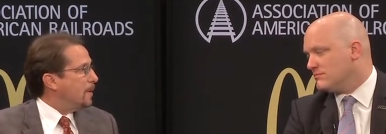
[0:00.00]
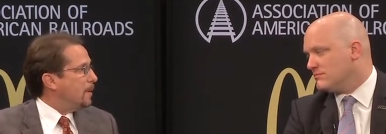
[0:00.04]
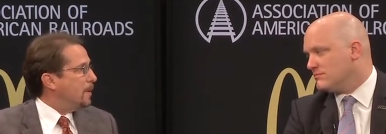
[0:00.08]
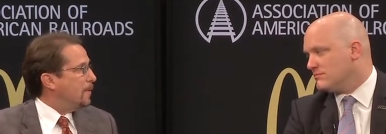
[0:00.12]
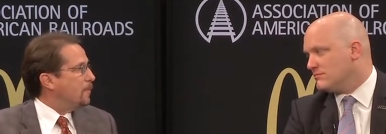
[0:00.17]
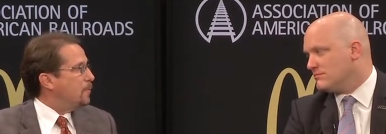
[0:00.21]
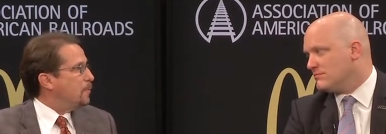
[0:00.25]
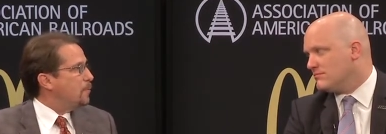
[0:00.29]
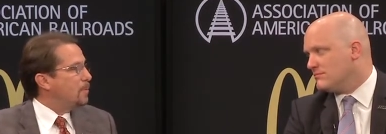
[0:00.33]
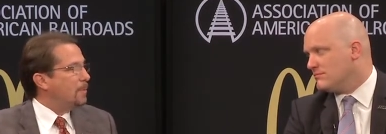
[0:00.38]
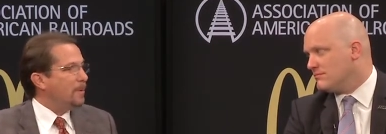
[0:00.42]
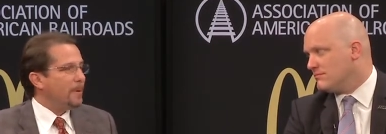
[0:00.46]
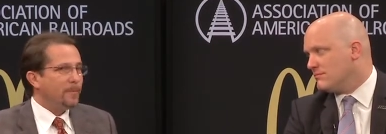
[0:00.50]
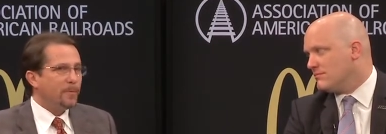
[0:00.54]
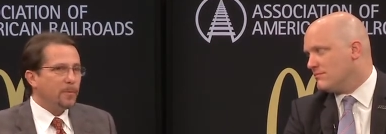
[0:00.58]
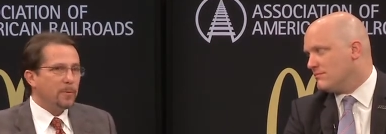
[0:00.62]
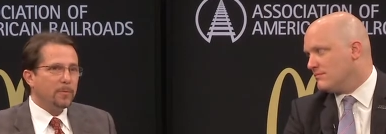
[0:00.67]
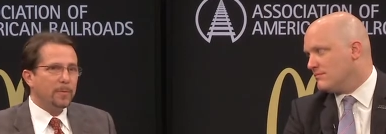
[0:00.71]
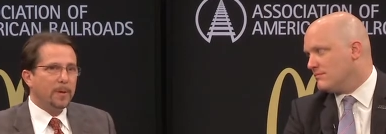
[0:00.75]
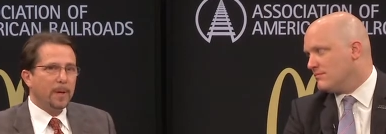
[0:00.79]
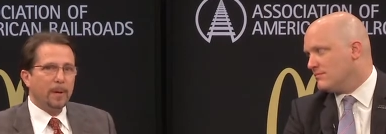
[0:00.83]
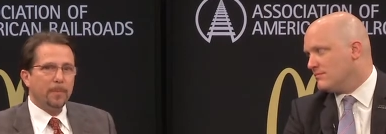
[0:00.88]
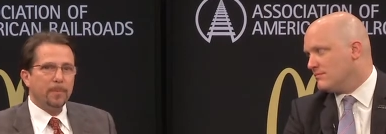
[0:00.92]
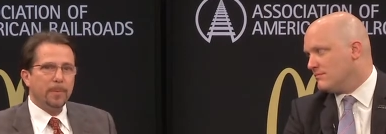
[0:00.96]
Speaker 1: If you if
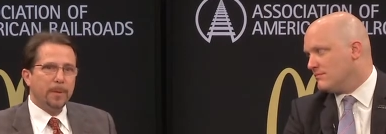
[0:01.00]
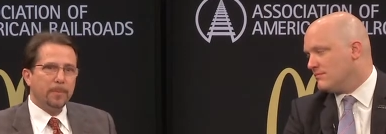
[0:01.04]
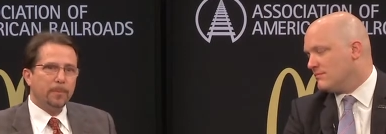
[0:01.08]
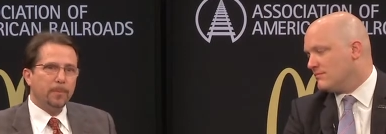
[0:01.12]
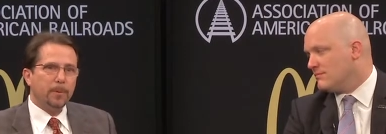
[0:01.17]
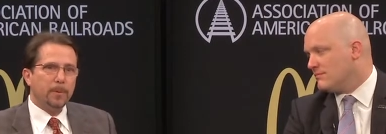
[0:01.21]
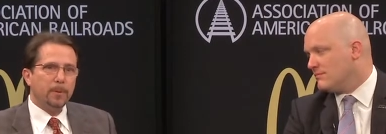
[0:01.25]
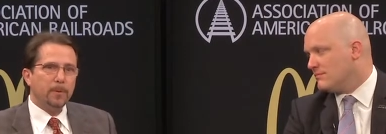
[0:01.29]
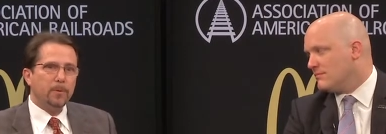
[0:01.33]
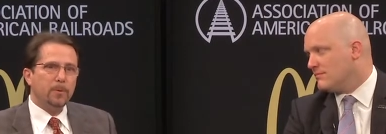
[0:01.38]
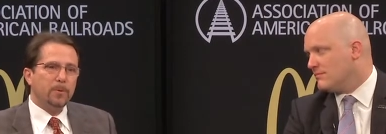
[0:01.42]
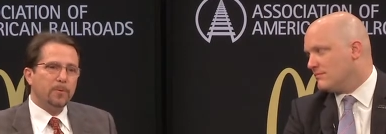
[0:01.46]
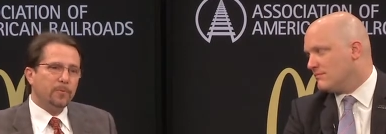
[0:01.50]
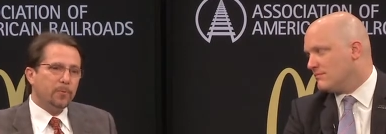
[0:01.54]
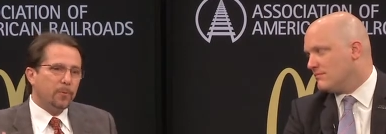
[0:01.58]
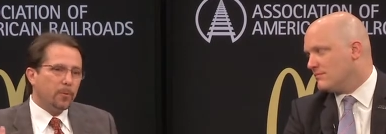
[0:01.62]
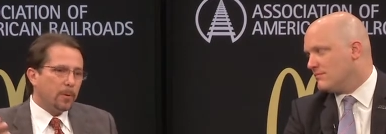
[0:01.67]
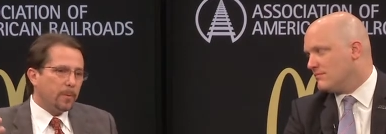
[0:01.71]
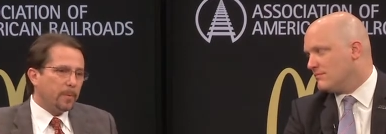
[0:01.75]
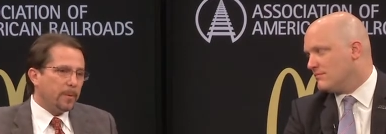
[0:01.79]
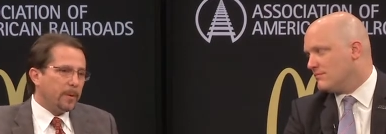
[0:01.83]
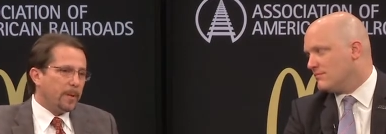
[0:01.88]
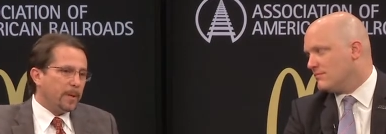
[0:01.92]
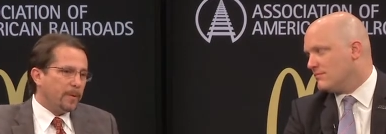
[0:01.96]
you've got people in
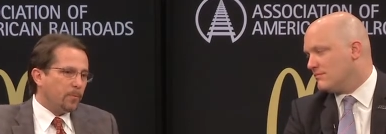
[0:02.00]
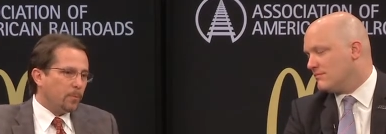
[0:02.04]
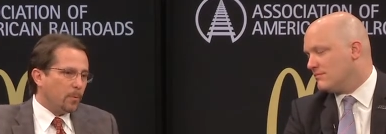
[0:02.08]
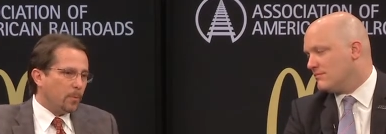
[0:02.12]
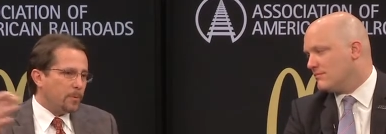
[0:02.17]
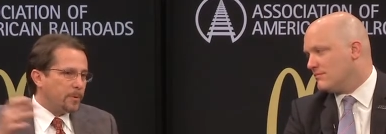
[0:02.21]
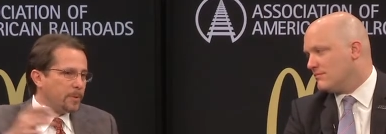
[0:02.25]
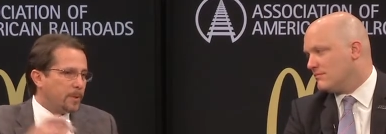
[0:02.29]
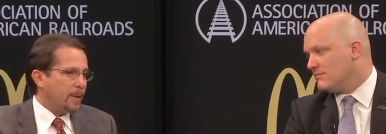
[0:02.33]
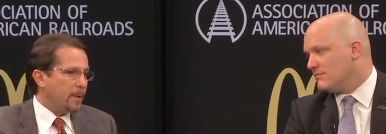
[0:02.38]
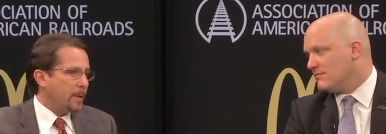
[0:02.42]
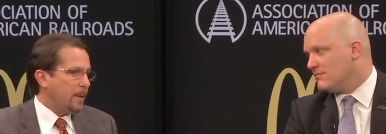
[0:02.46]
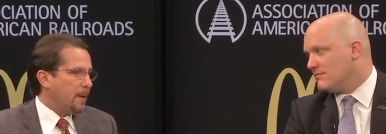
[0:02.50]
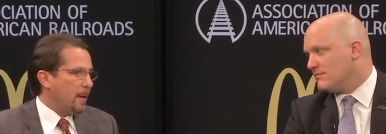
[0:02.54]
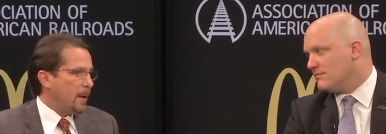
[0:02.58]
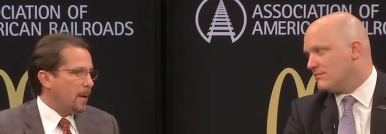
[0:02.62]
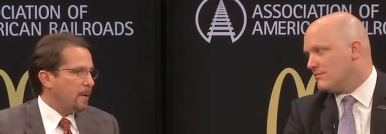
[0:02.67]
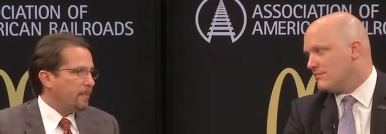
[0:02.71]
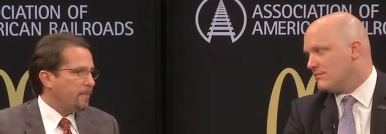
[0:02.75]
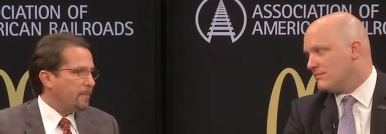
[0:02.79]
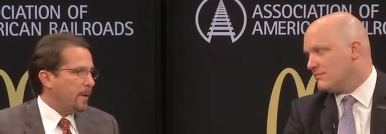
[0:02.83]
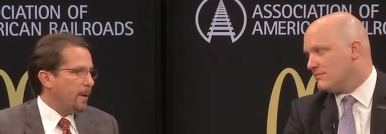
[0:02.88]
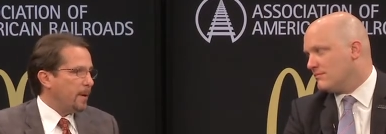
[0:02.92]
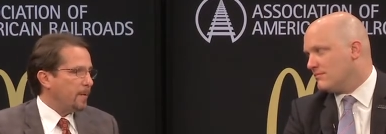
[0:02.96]
uniform and they've rotated out
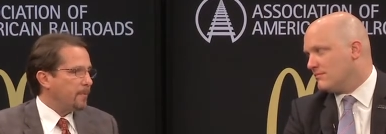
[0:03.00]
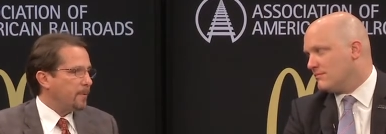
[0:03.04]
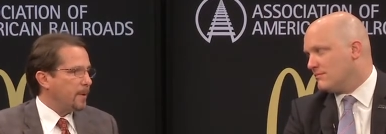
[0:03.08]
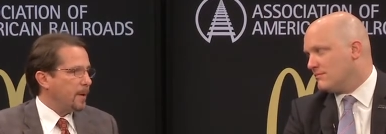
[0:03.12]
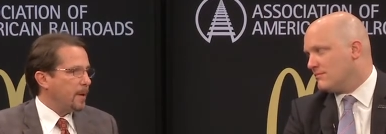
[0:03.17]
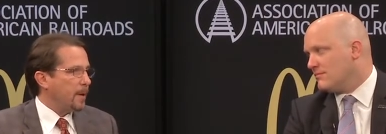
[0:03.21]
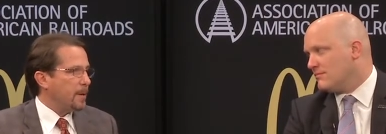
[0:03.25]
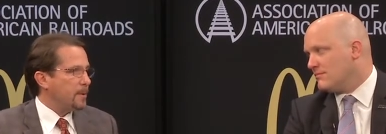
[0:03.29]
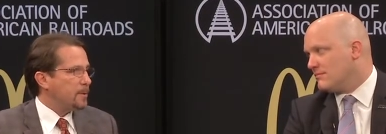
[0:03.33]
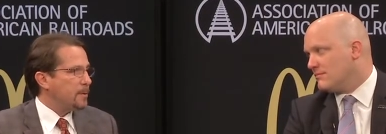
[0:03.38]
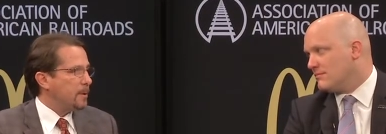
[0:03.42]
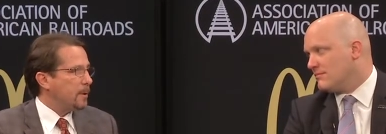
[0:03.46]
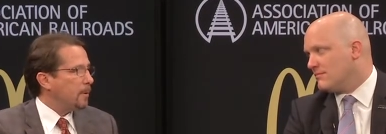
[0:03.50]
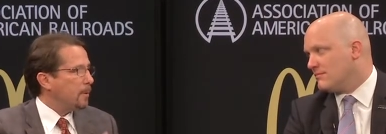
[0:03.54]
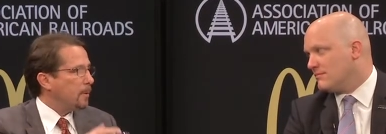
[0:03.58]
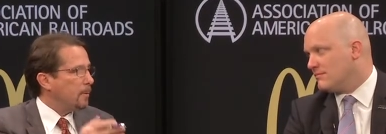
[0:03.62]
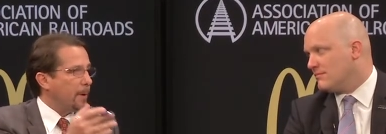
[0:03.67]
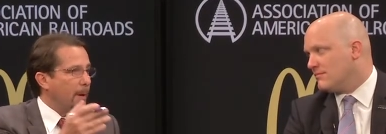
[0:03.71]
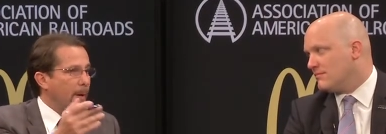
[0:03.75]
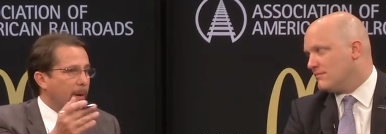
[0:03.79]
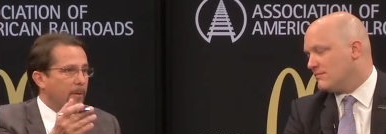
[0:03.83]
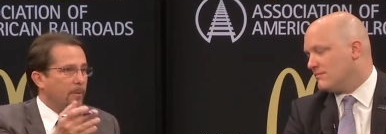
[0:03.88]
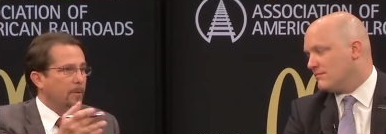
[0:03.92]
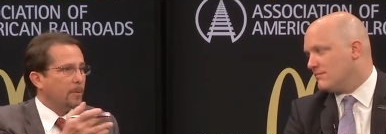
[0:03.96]
of Afghanistan or
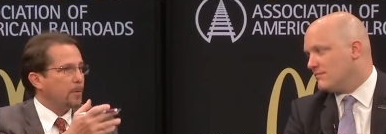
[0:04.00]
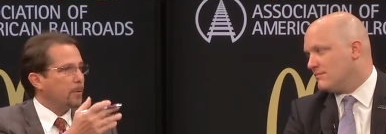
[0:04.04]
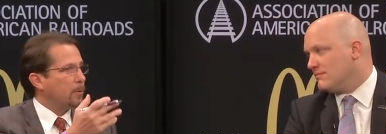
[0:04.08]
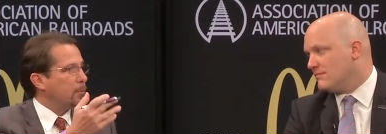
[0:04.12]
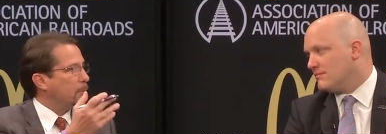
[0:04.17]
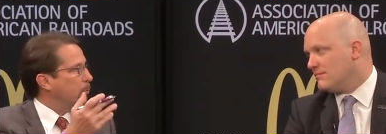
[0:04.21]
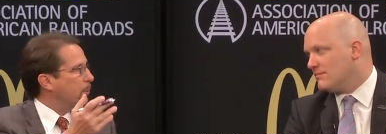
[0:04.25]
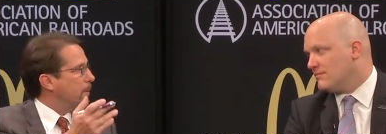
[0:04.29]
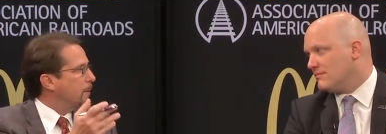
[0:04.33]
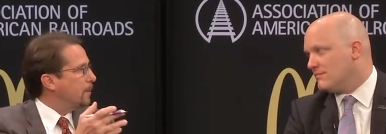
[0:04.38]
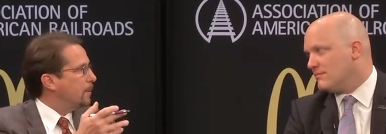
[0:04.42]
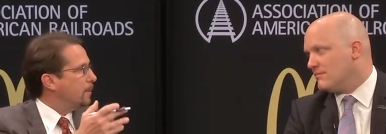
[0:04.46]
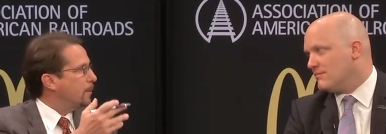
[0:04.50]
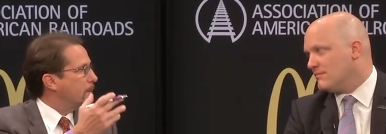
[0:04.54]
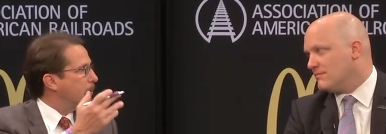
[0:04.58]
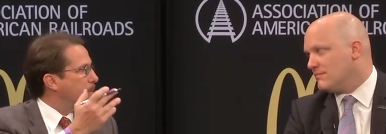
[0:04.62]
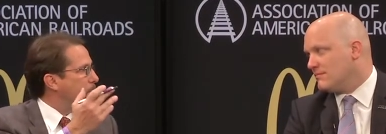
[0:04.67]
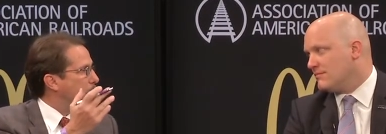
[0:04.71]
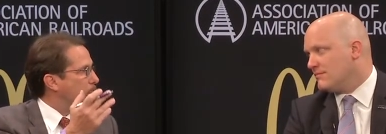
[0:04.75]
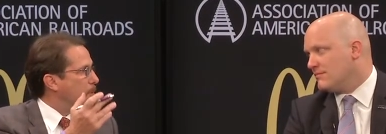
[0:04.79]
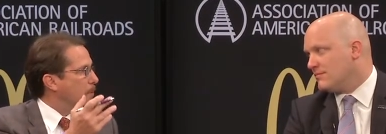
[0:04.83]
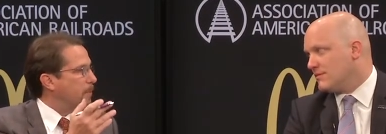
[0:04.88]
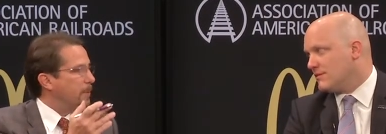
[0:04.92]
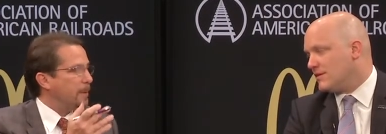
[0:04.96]
Iraq or Korea or
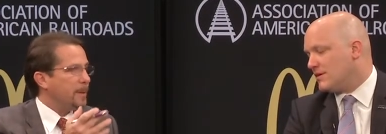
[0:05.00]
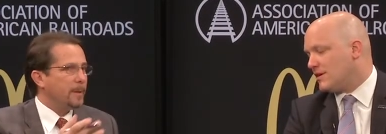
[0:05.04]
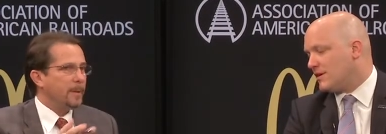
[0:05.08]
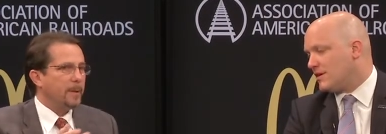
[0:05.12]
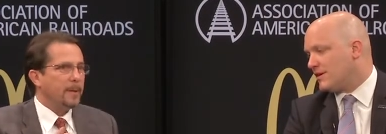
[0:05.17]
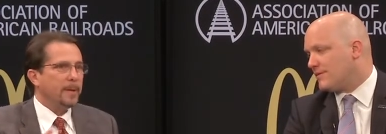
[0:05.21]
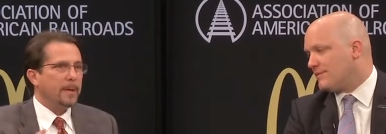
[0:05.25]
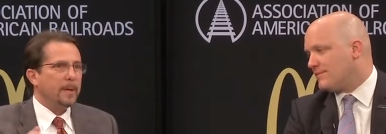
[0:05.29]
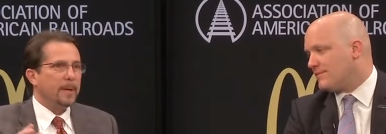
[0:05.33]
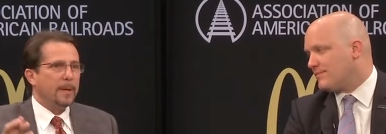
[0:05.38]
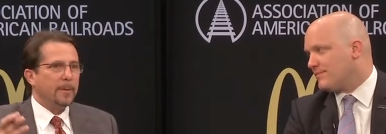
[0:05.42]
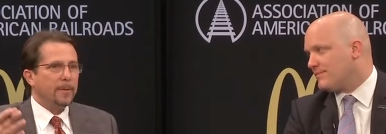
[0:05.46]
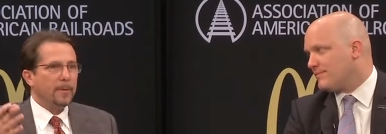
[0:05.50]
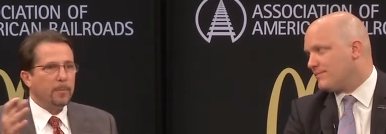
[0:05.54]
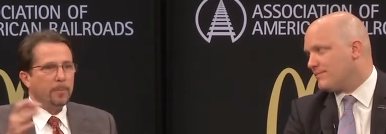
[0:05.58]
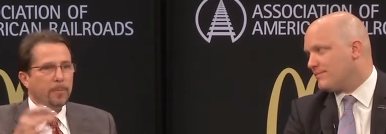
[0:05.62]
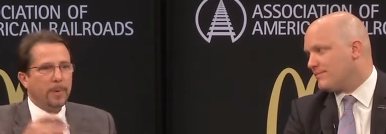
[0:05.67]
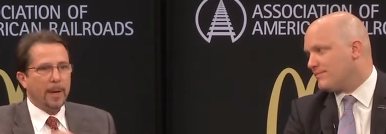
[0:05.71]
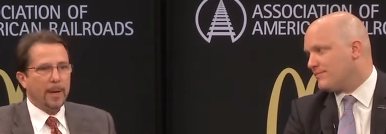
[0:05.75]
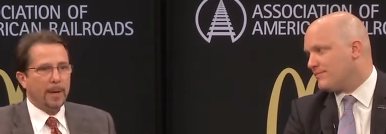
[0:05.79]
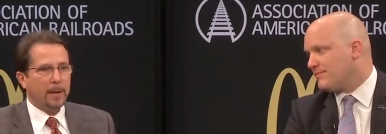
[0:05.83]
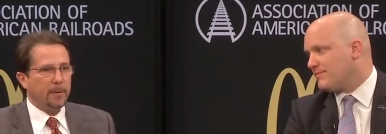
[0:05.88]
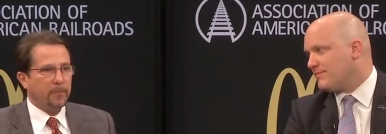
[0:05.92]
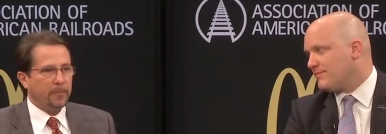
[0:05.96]
Germany, yeah. and they're
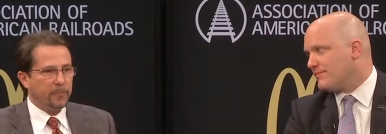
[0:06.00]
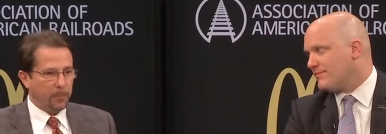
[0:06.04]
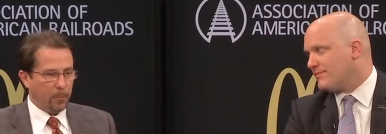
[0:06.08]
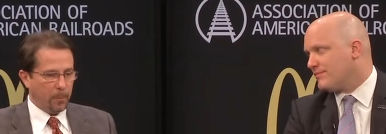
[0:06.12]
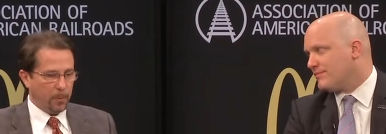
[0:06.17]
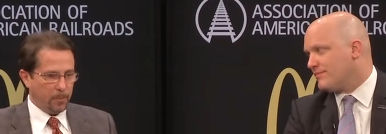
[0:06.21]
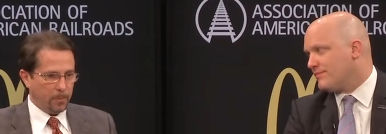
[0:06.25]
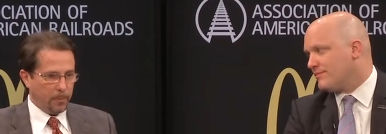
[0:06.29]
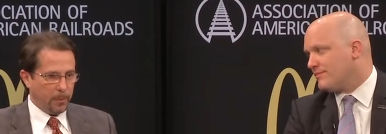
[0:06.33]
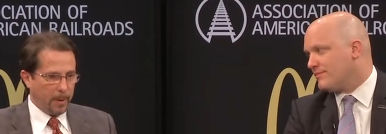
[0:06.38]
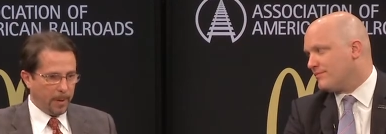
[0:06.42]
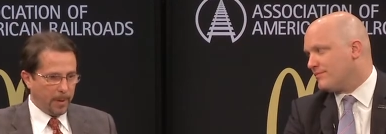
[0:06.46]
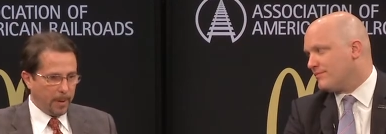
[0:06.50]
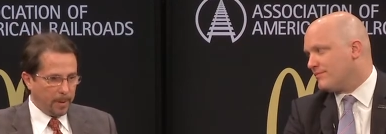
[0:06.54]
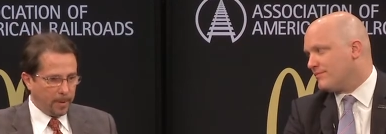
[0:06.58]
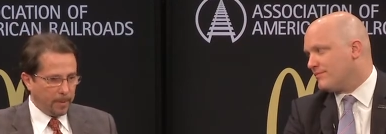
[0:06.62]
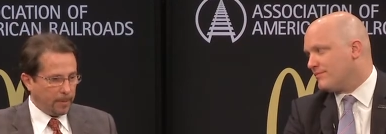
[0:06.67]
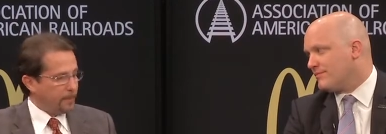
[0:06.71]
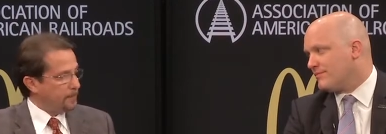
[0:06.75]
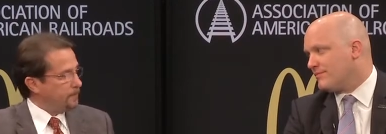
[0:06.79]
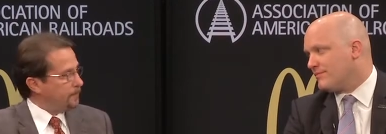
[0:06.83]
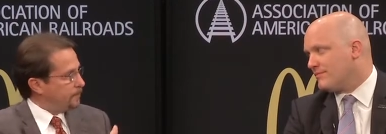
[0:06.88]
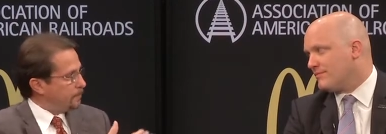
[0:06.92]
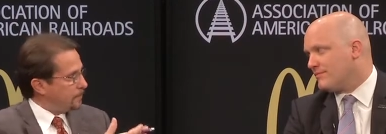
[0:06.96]
back at Fort Bragg,